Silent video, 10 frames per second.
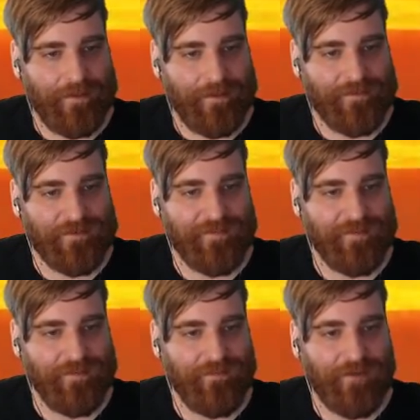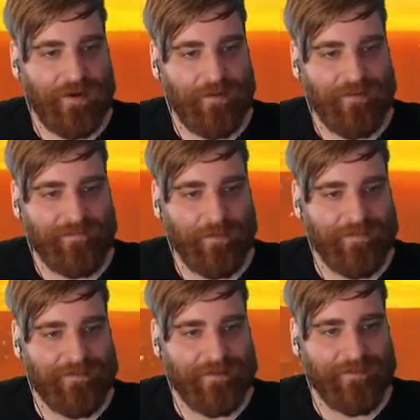It's interesting too, the fireballs
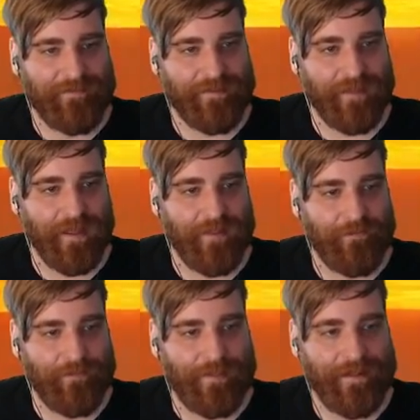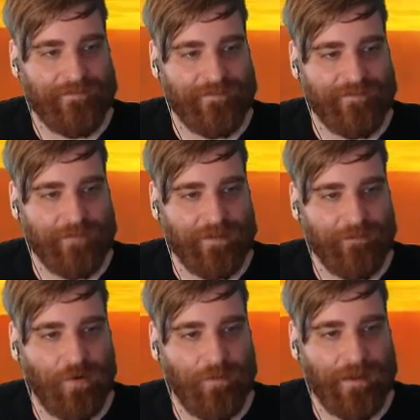bouncing against the blasters, making
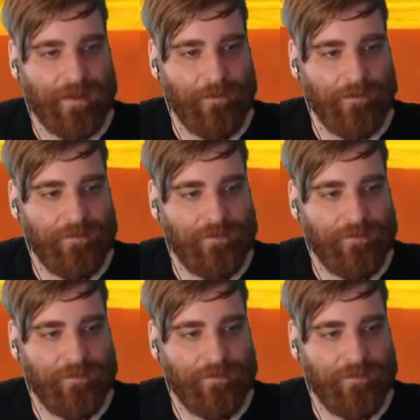them go back up.